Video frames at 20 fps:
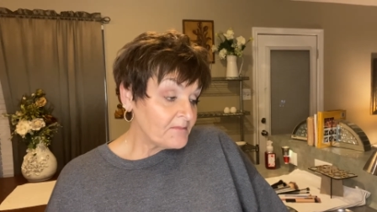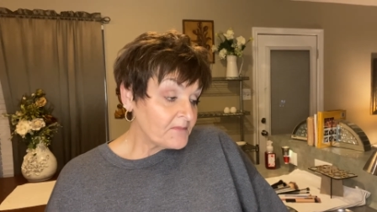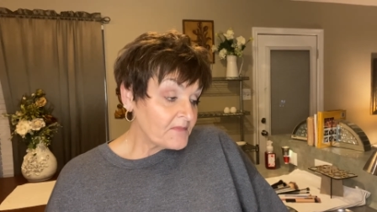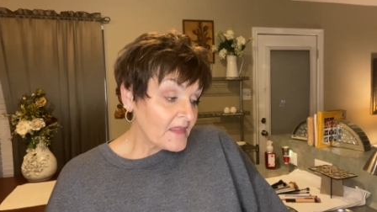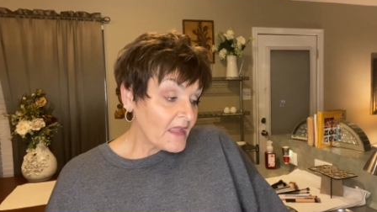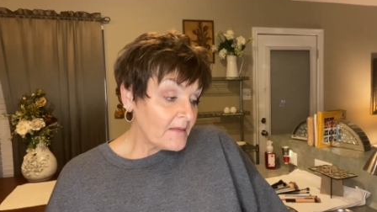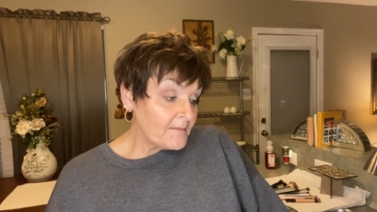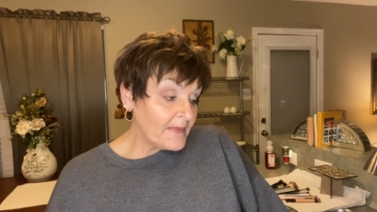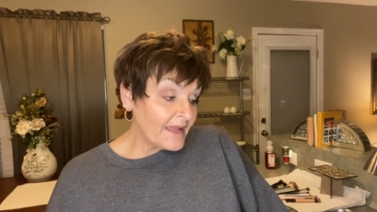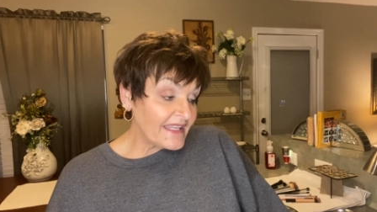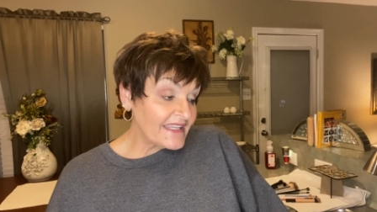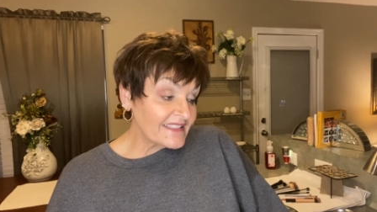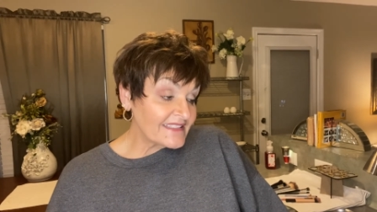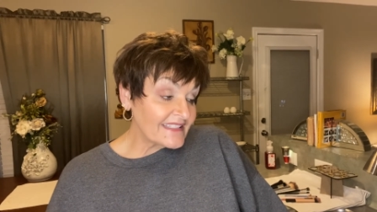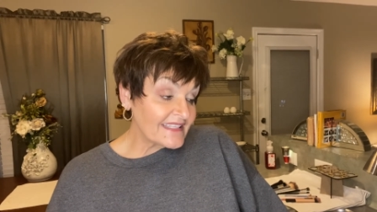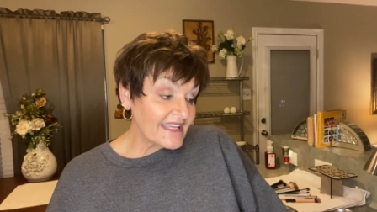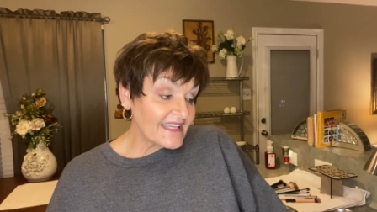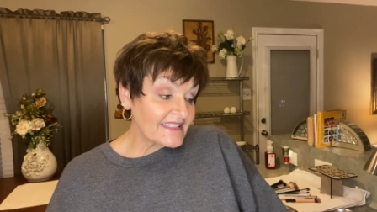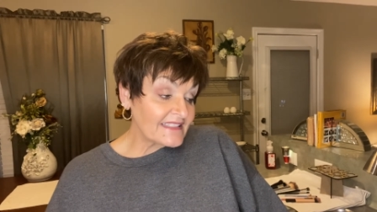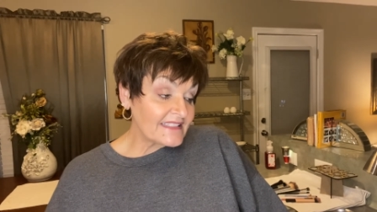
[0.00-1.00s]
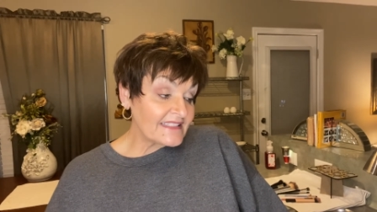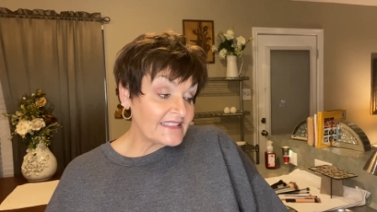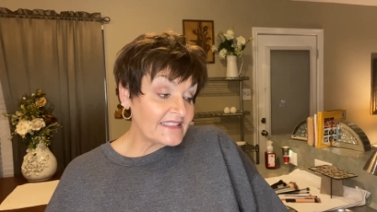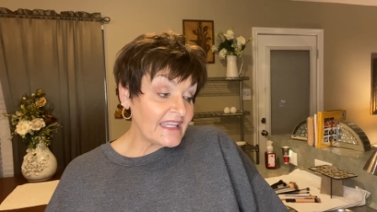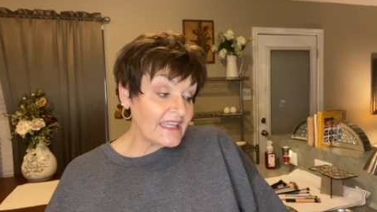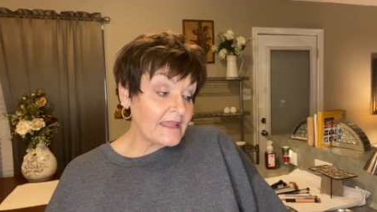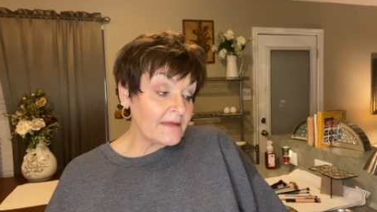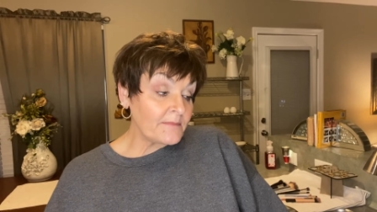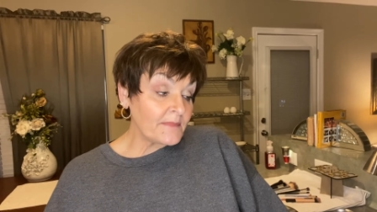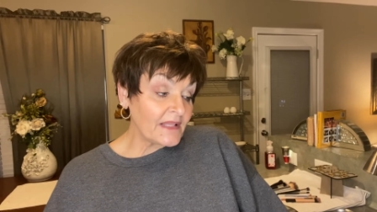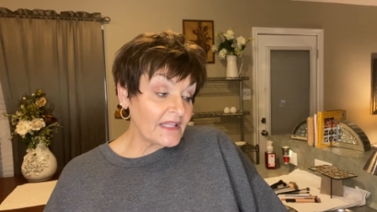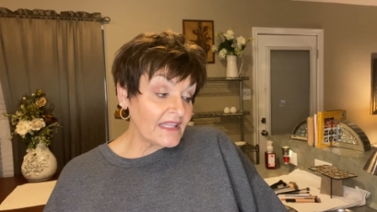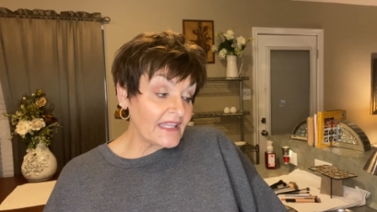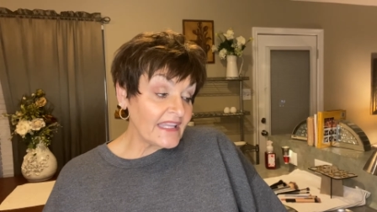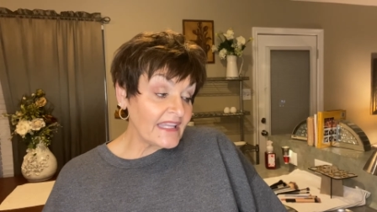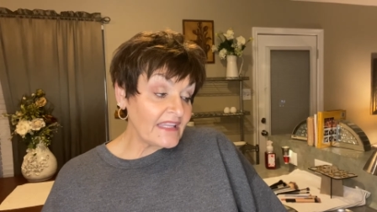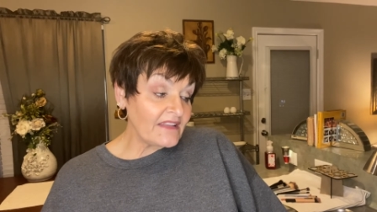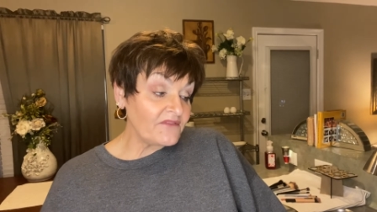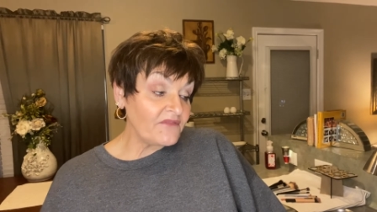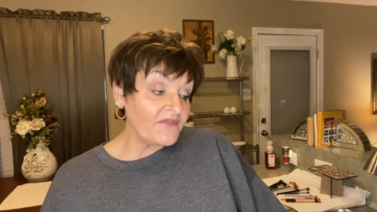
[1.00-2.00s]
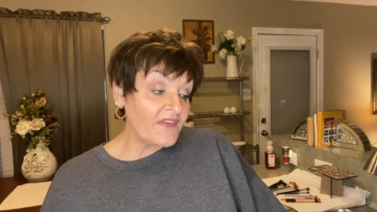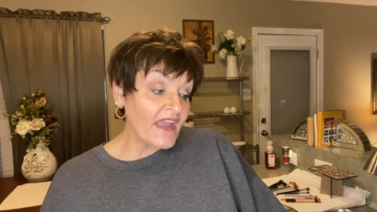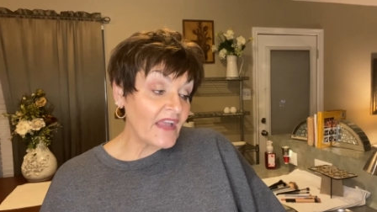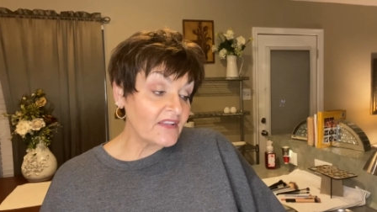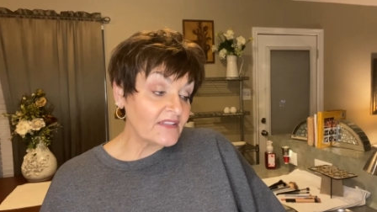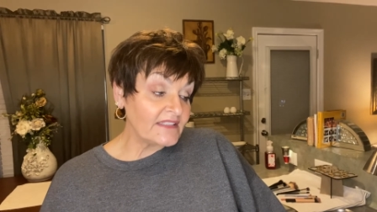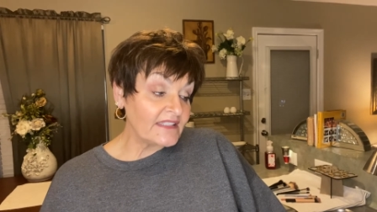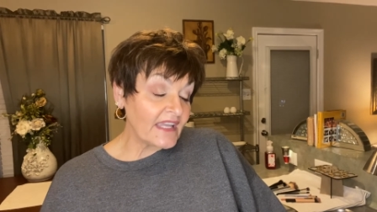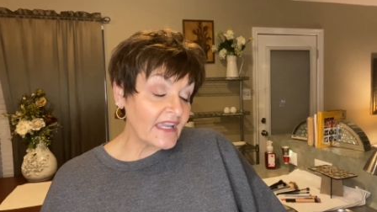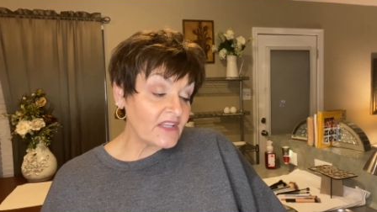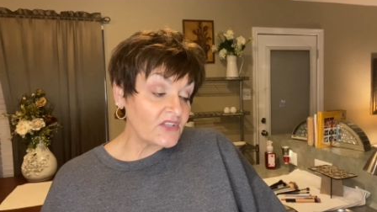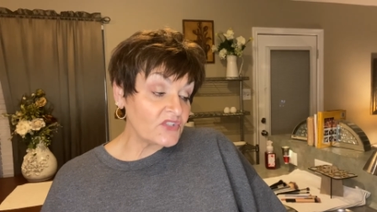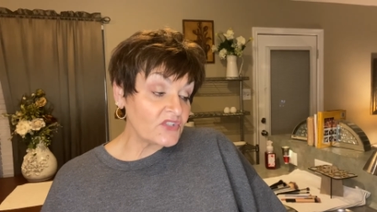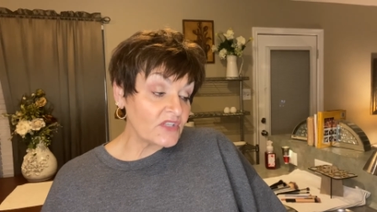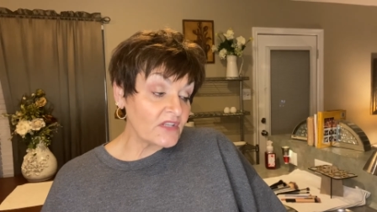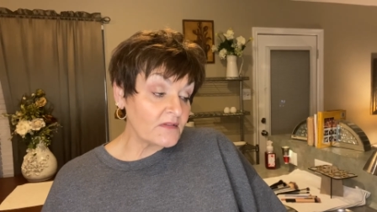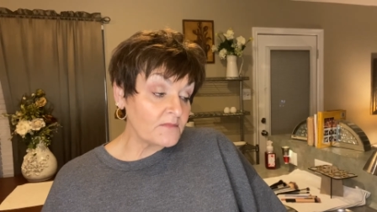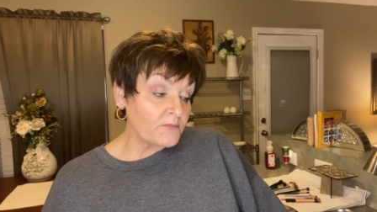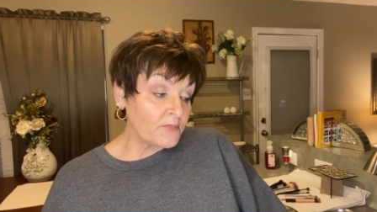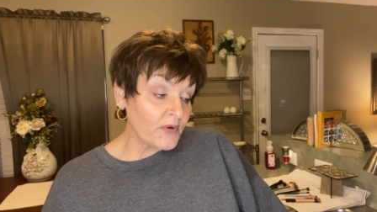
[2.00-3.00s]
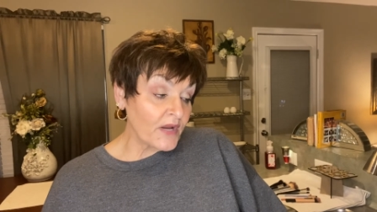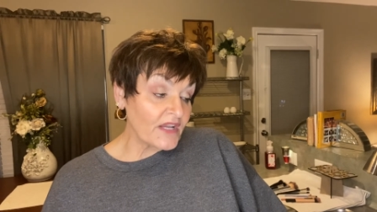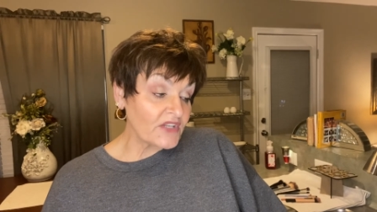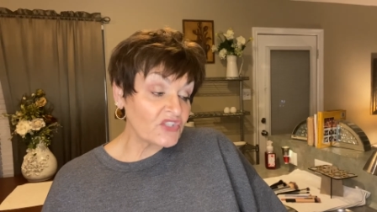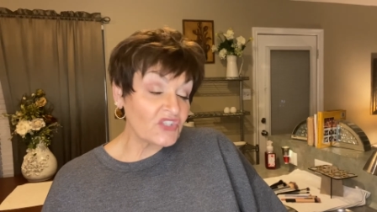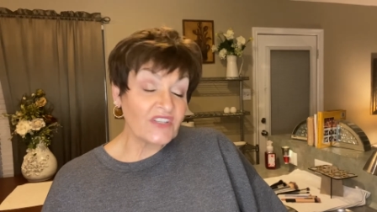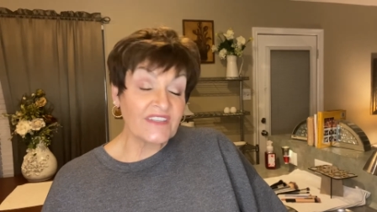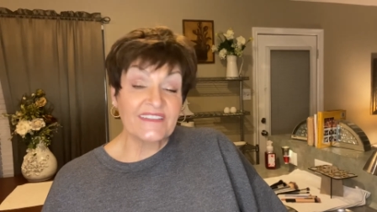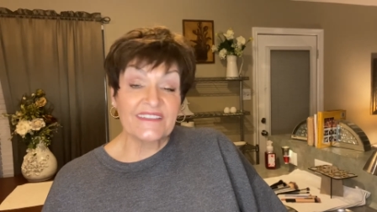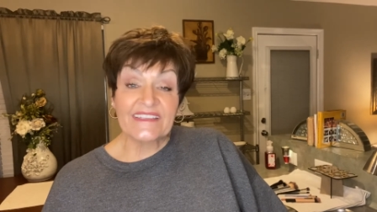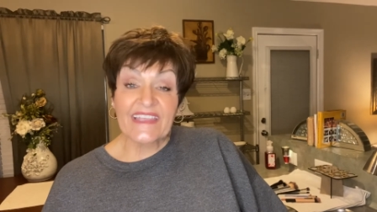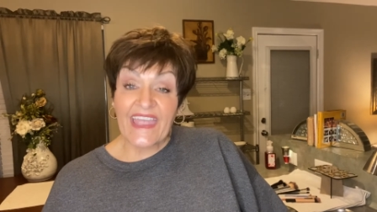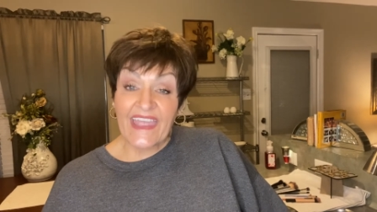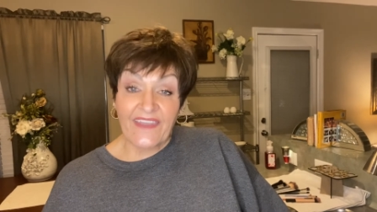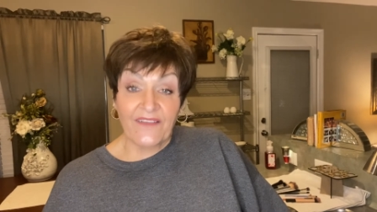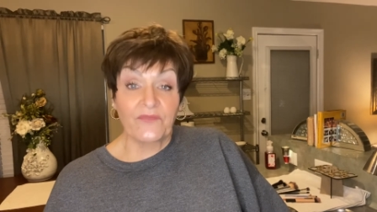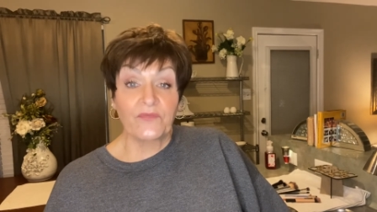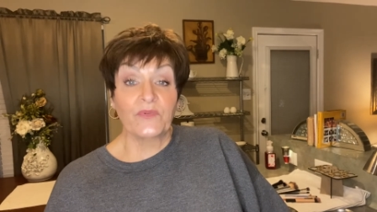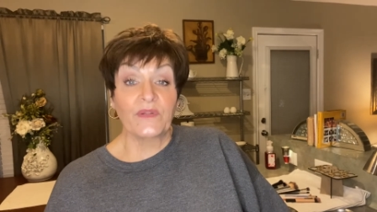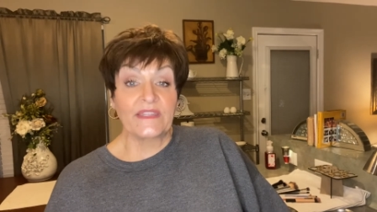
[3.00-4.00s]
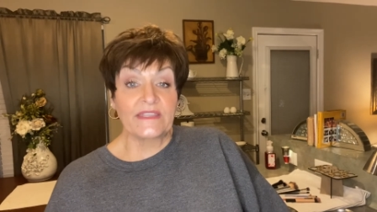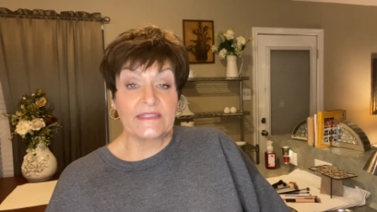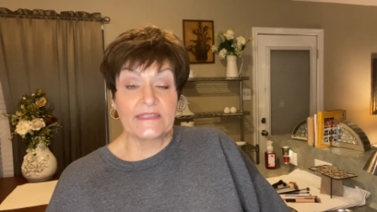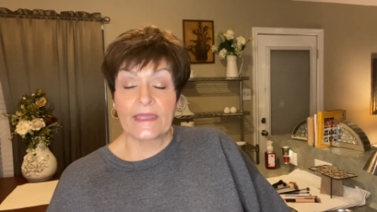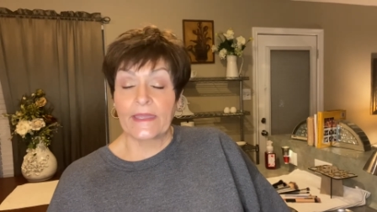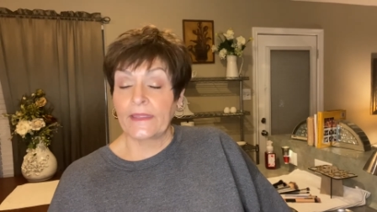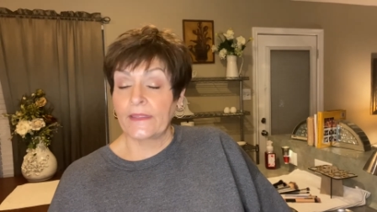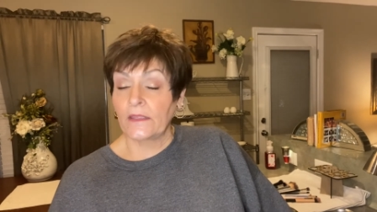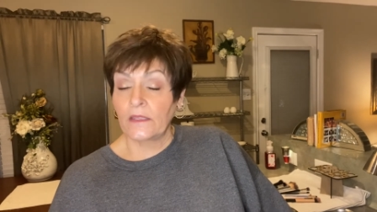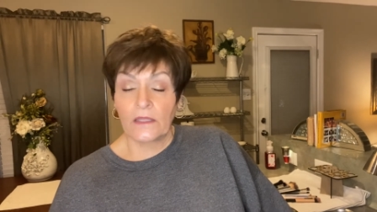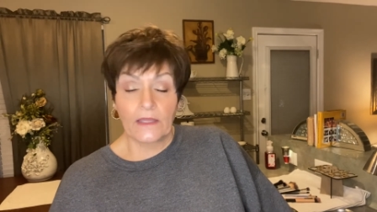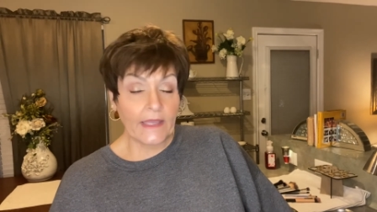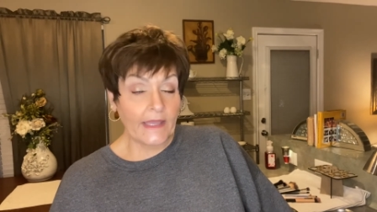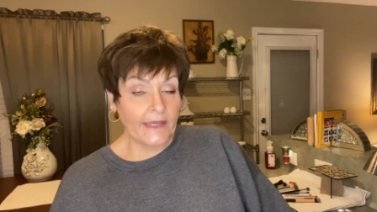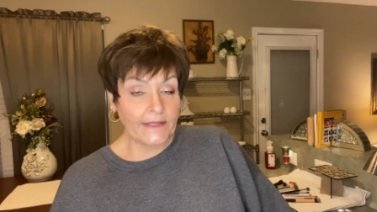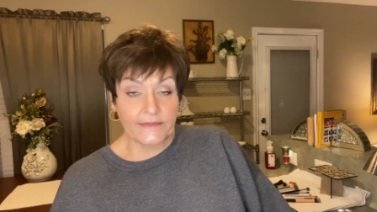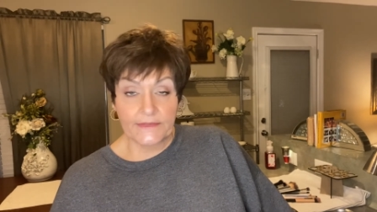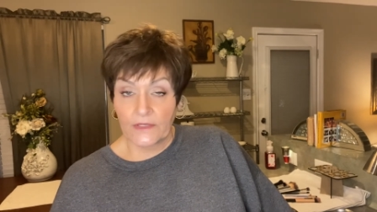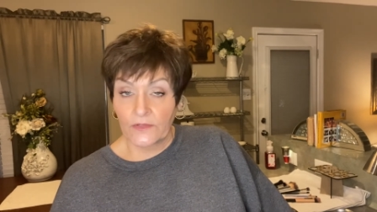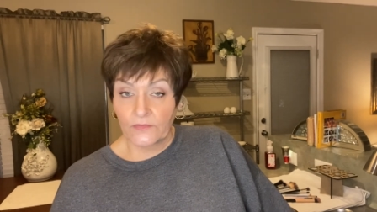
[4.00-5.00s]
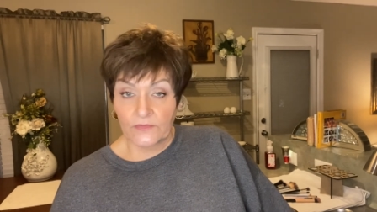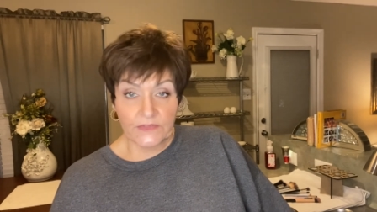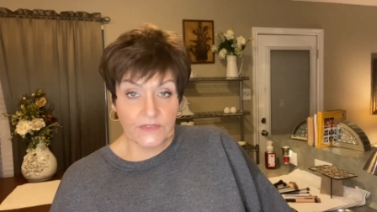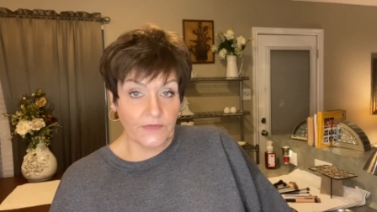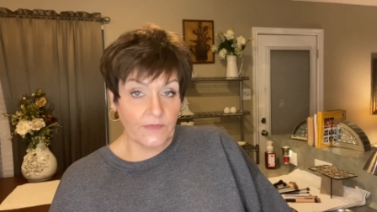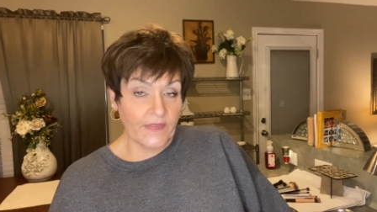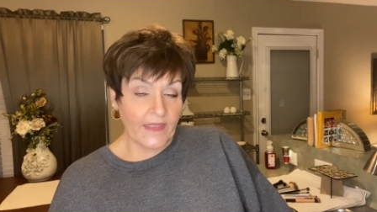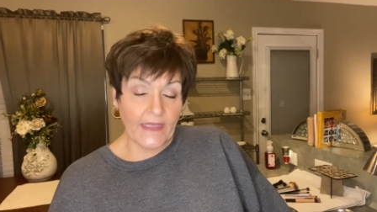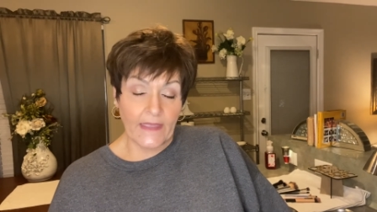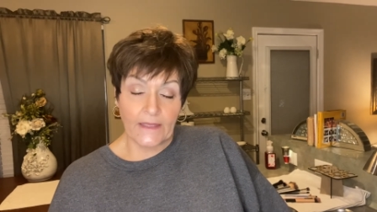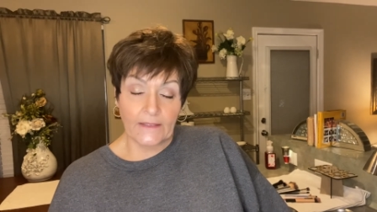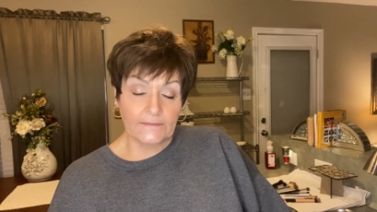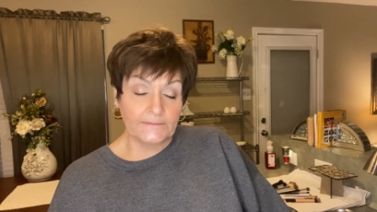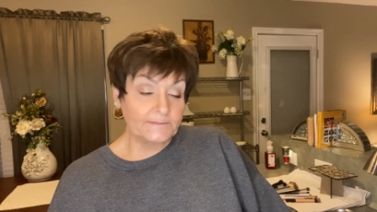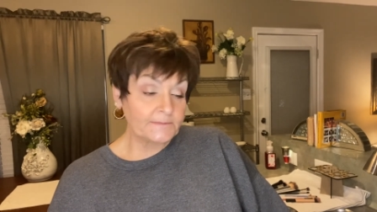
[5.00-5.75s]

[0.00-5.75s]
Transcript: But it says deep clean foundation brushes every day. I don't do that.